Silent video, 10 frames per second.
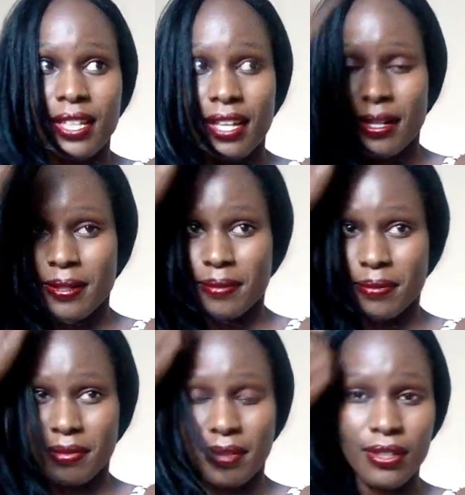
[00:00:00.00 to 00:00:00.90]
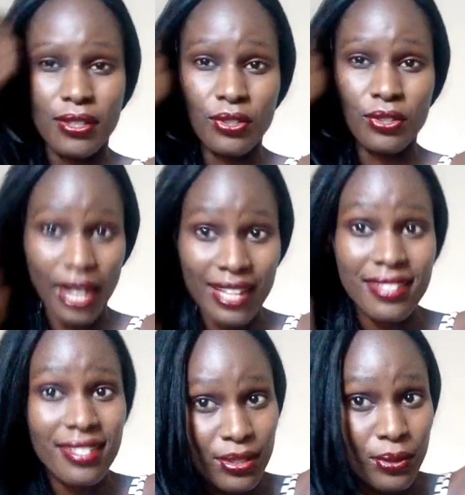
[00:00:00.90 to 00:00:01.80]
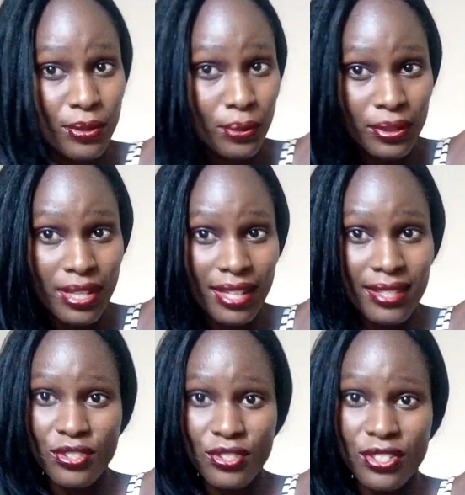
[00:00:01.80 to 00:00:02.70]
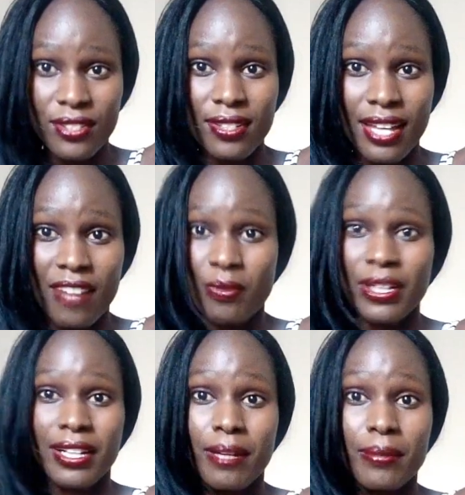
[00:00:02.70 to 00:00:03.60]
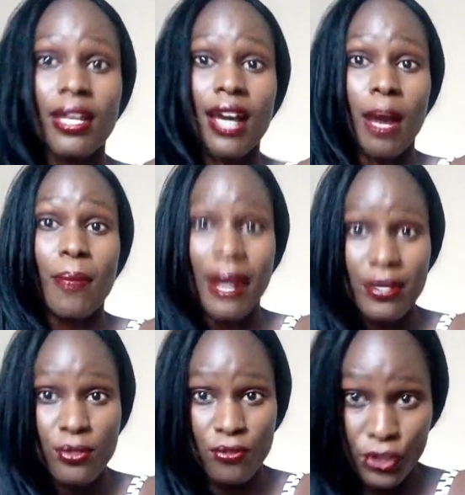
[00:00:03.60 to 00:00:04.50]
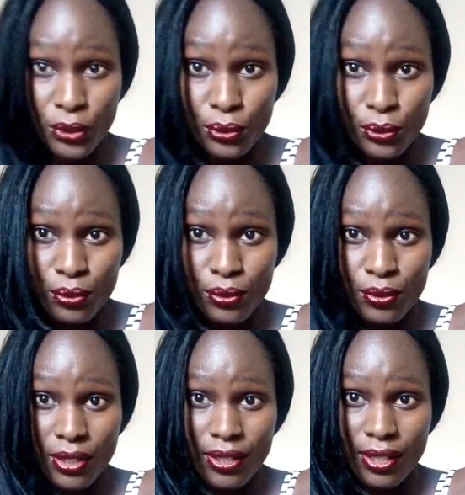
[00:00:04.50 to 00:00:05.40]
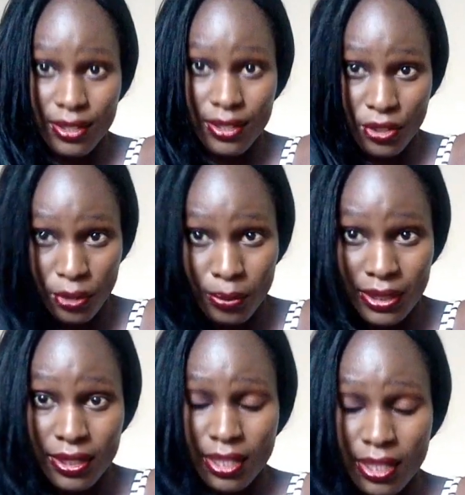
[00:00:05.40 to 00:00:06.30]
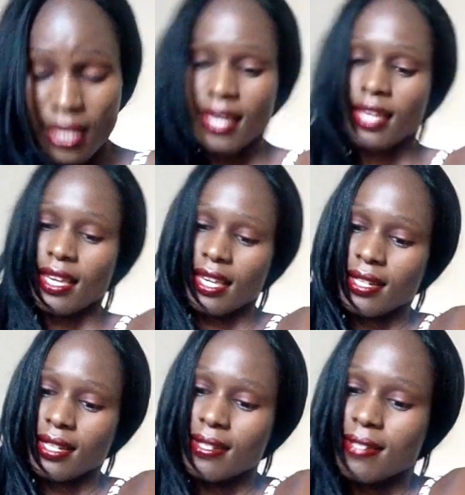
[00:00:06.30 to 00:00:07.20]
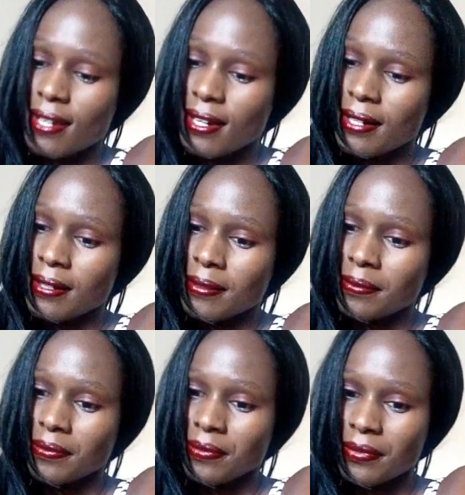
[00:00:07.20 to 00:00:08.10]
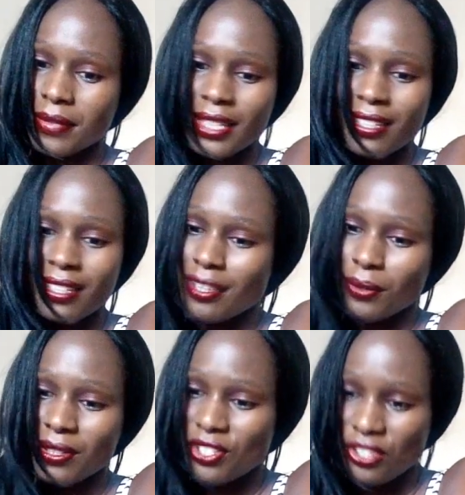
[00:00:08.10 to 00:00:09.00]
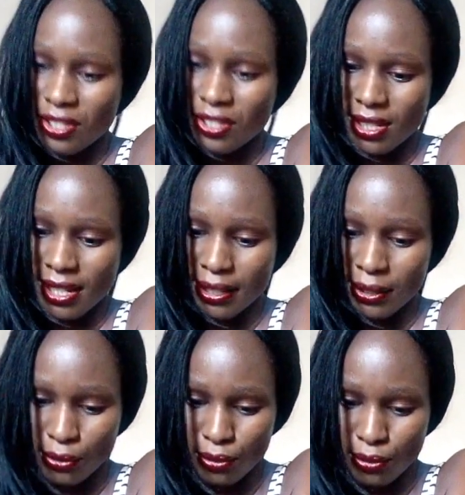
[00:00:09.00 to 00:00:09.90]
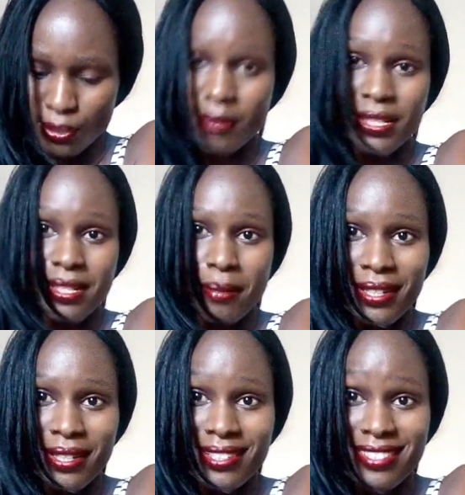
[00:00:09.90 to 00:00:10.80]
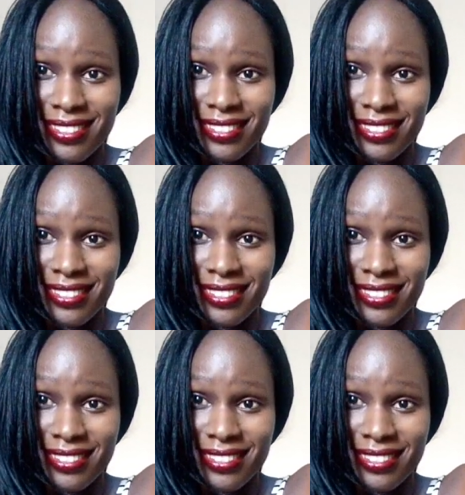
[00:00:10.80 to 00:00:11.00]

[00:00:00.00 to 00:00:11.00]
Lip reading: um, you learned in that school that just have become a part of you as a human. And there were teachers like who, like Mr. Bet.